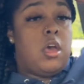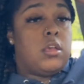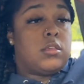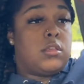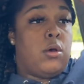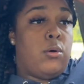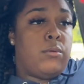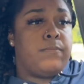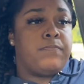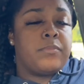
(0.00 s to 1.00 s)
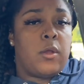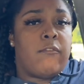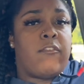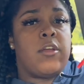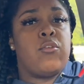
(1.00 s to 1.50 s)
So
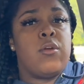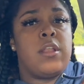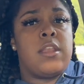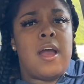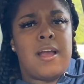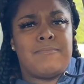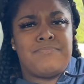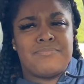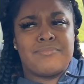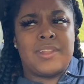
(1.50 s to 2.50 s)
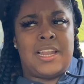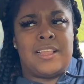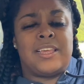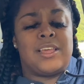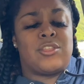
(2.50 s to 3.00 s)
further or not,
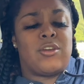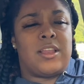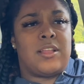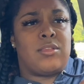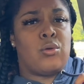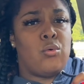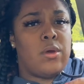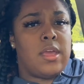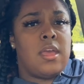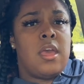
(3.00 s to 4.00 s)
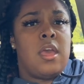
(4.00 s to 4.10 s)
let's get straight into it.